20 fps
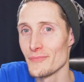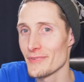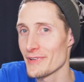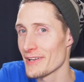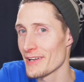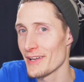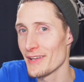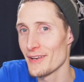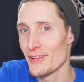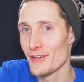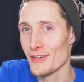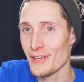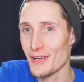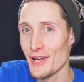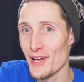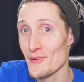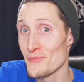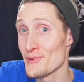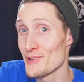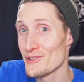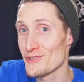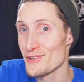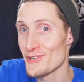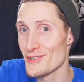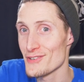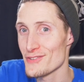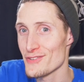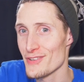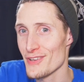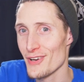kind of comment to
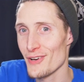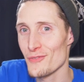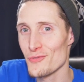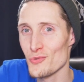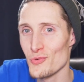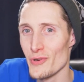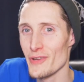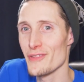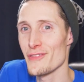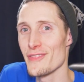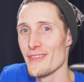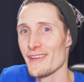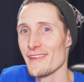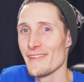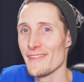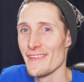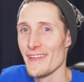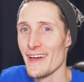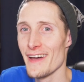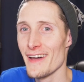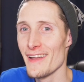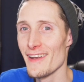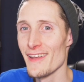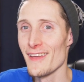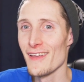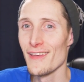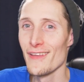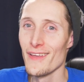yourselves what you think of that.